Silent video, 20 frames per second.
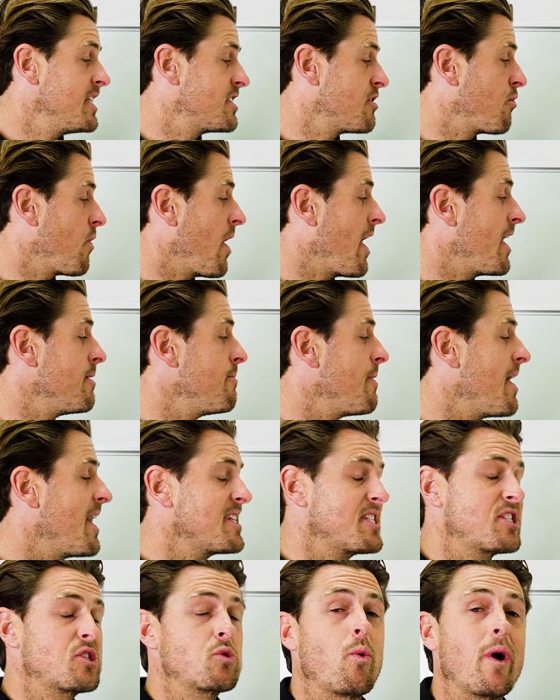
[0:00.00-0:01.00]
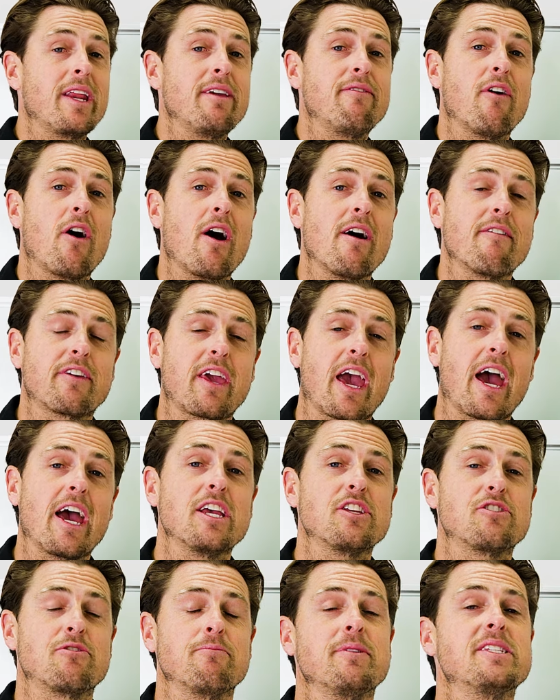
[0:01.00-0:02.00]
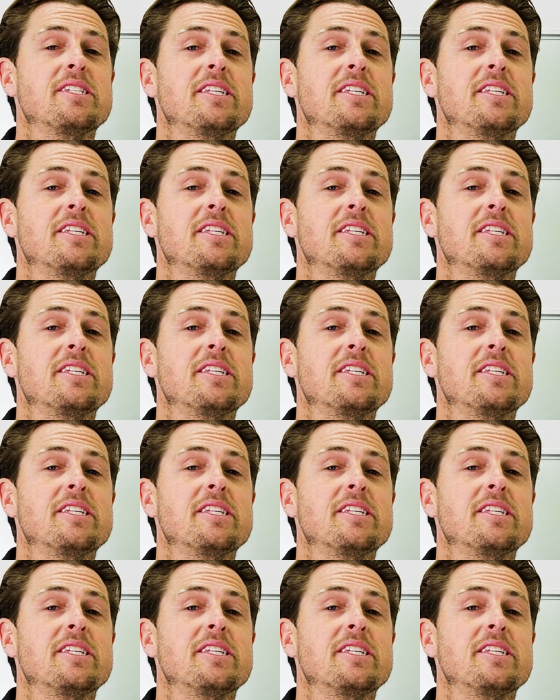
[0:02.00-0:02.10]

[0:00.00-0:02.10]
is around about 25Ks from the